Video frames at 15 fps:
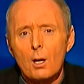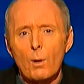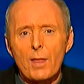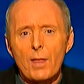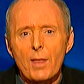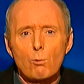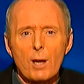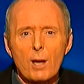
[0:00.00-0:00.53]

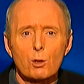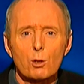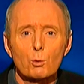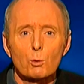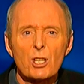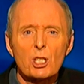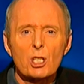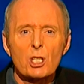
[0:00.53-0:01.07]
where they
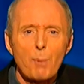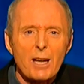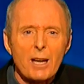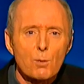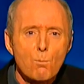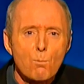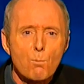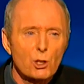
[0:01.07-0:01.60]
wrestled with
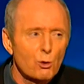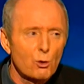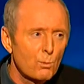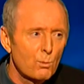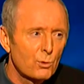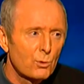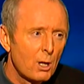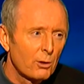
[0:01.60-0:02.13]
space
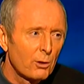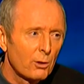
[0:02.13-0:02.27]
mushrooms